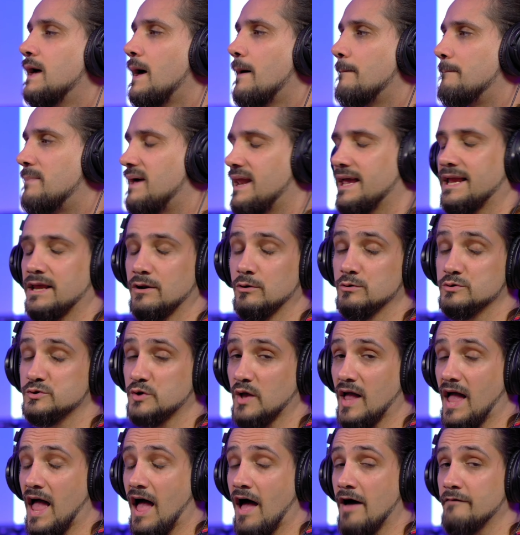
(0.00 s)
but I can
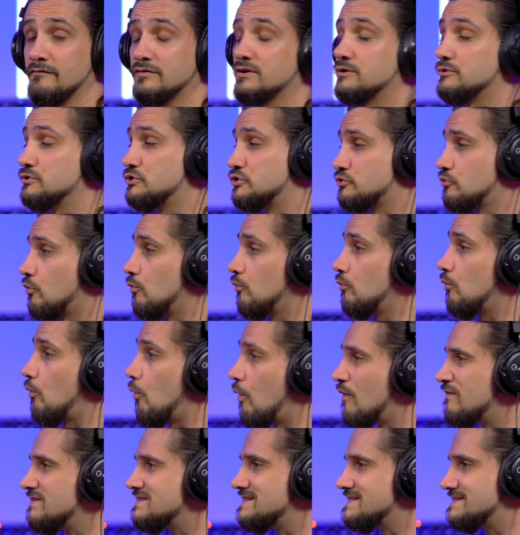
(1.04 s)
also have control
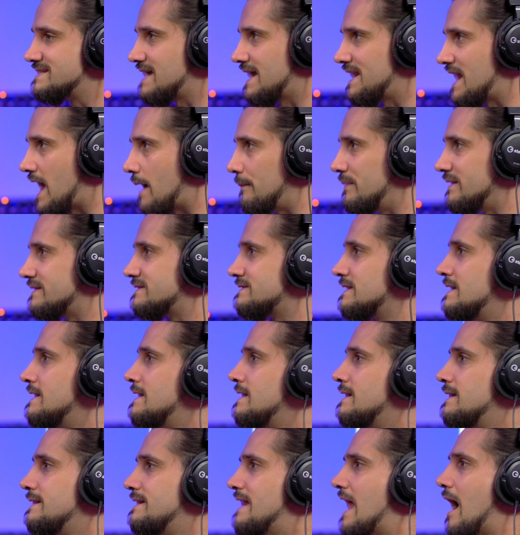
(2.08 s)
over the dynamics.
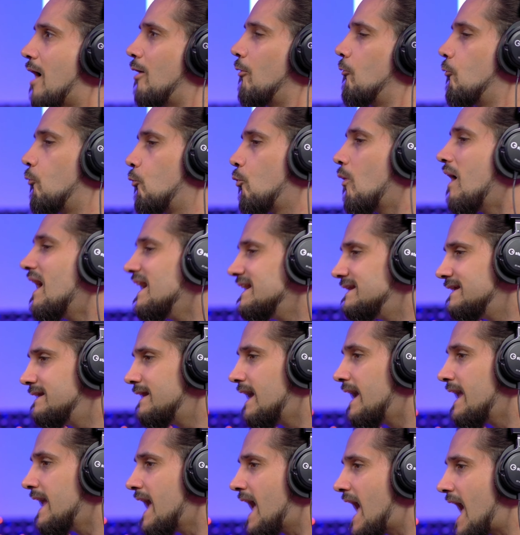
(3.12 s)
Now, why
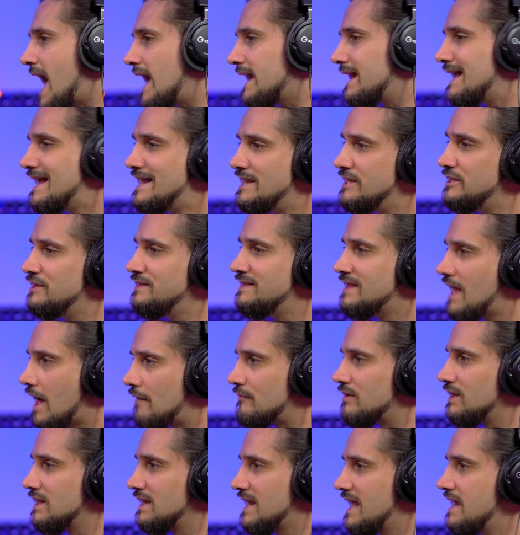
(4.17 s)
did I add
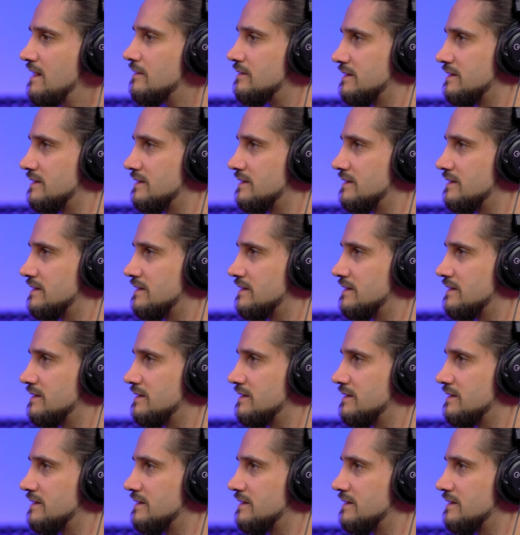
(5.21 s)
another layer